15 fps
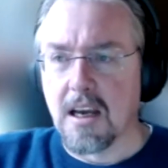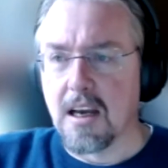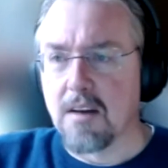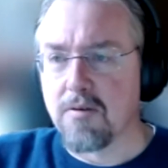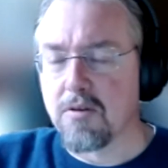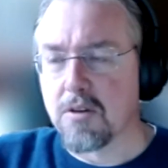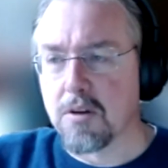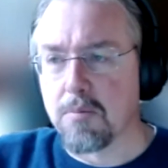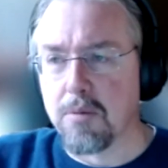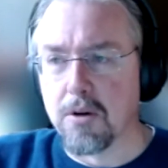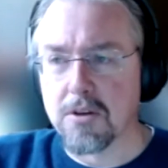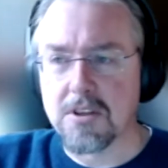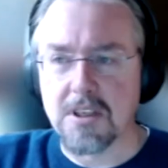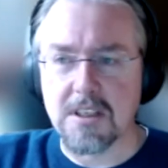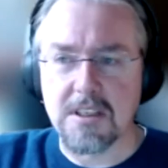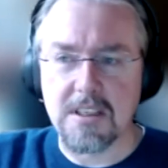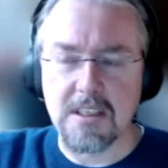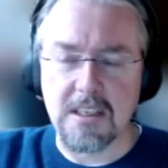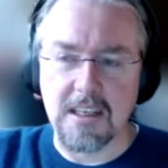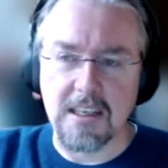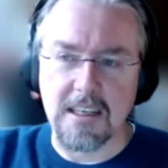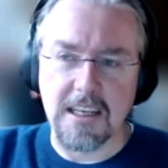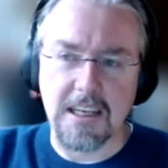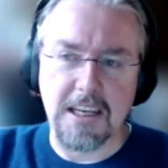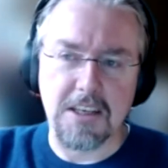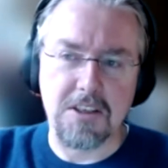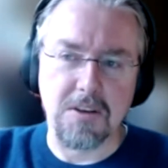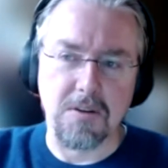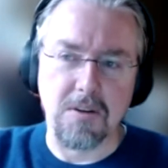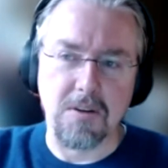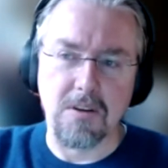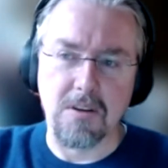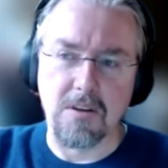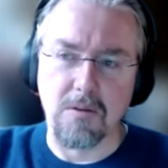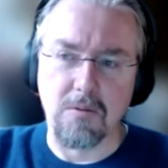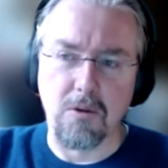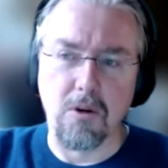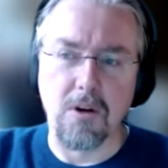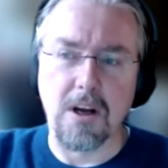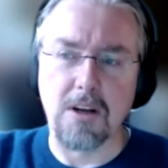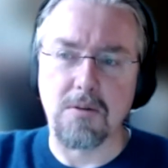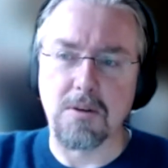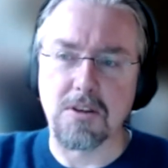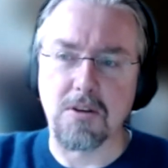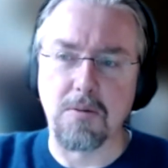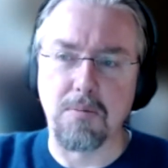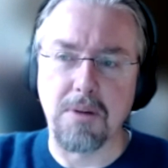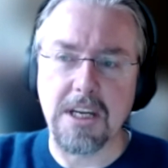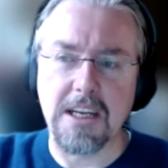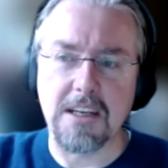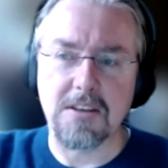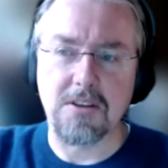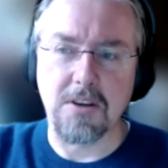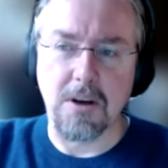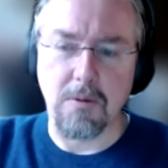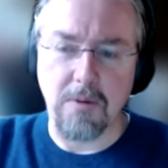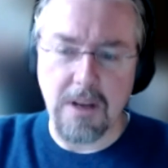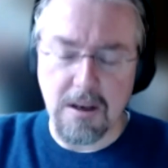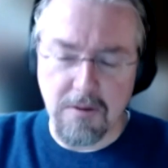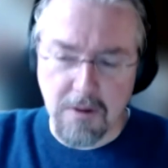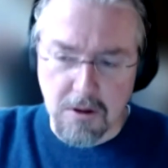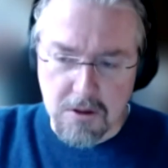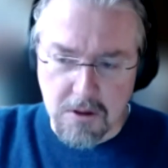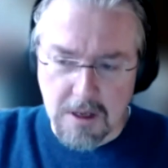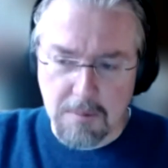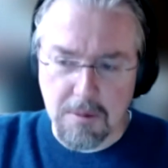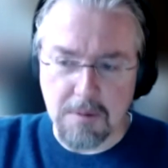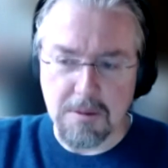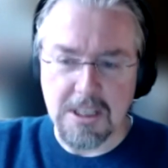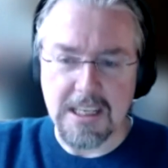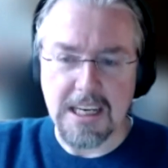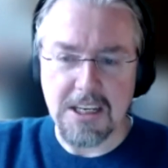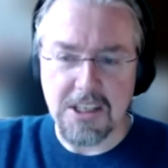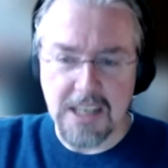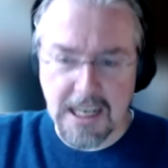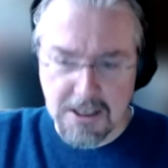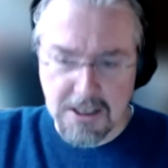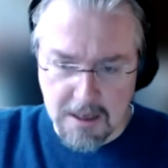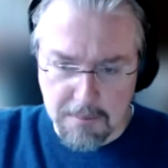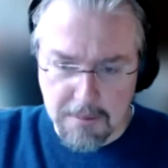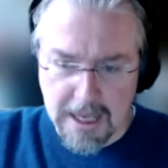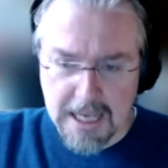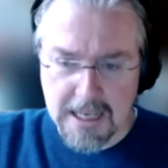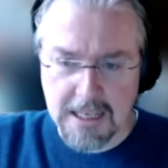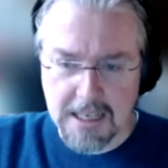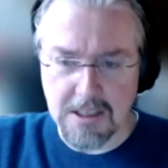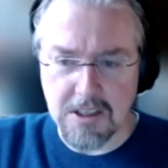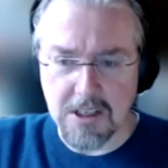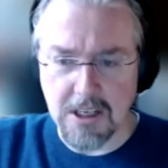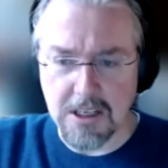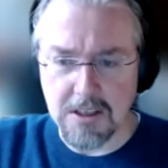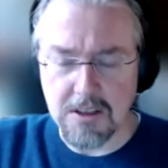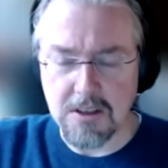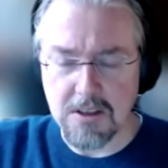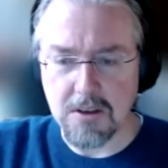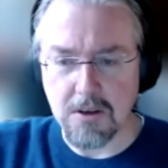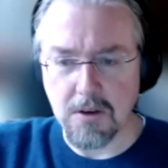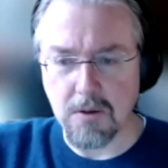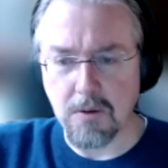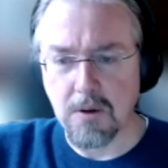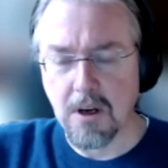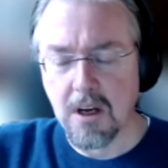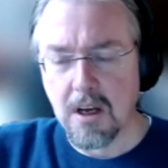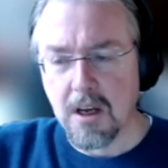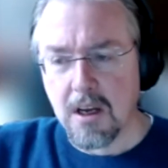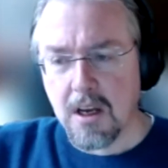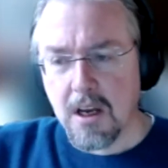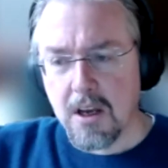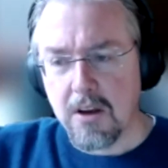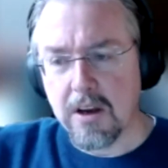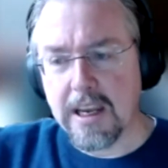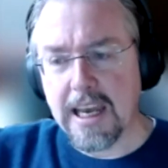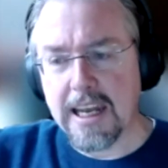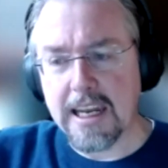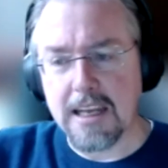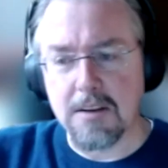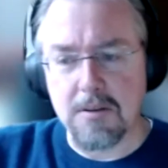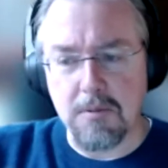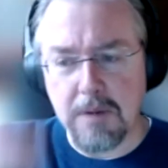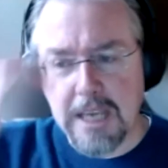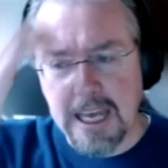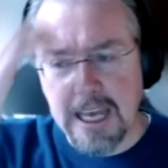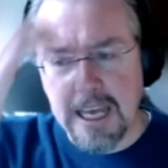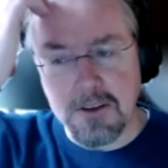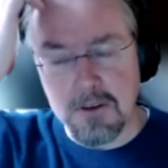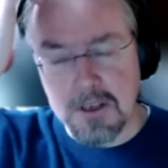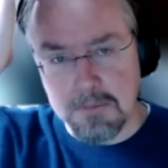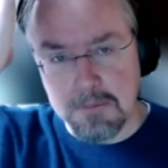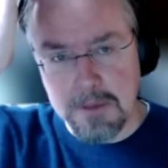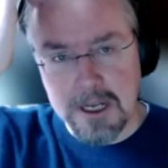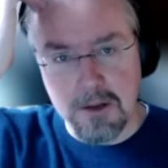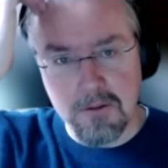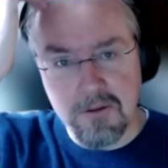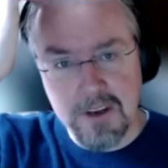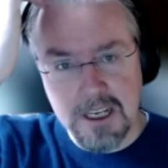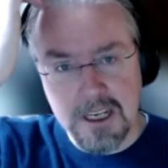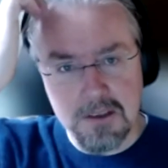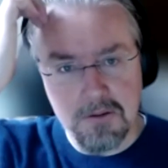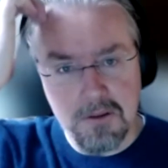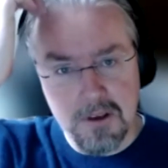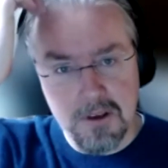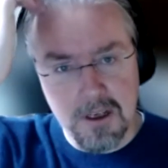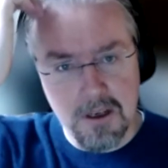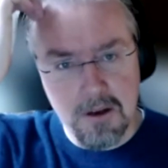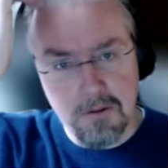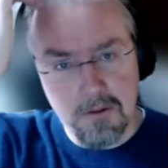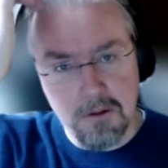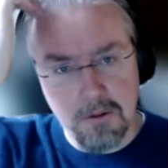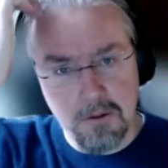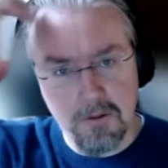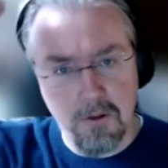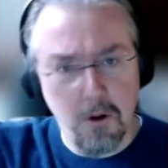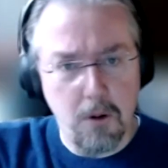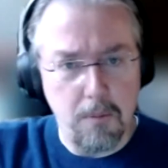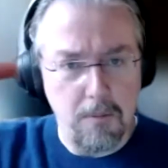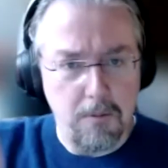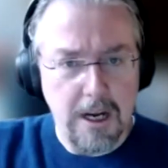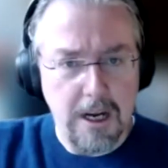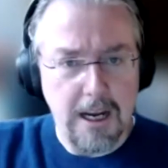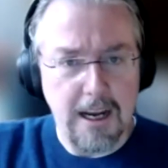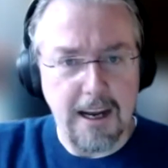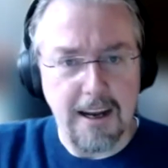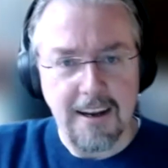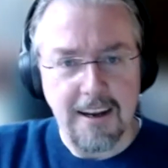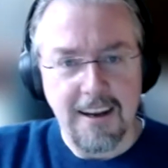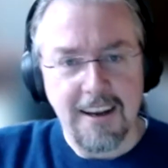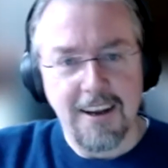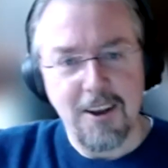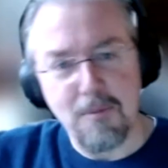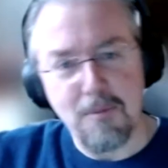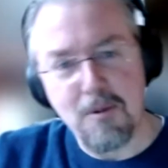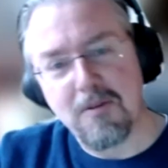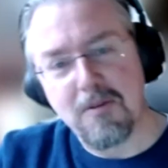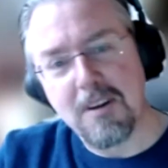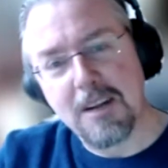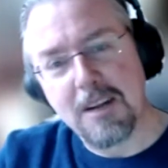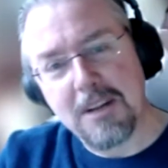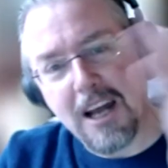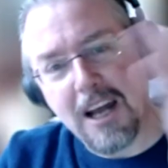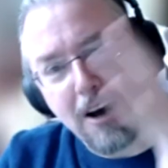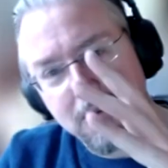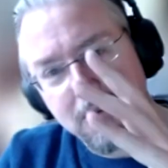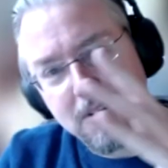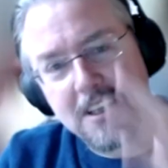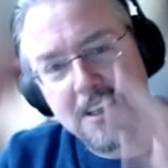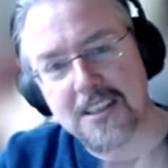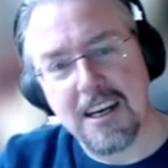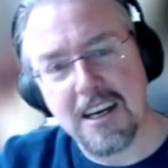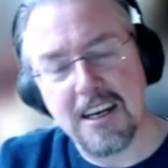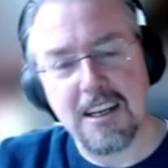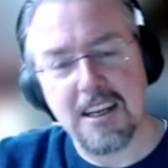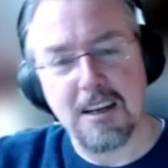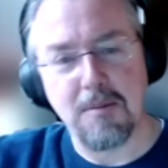For the bosses, the initial rollout was completed, so they're really focused on implementation, actually making the change. So we're getting into this middle phase of the reform, where you move a little bit out of the design and the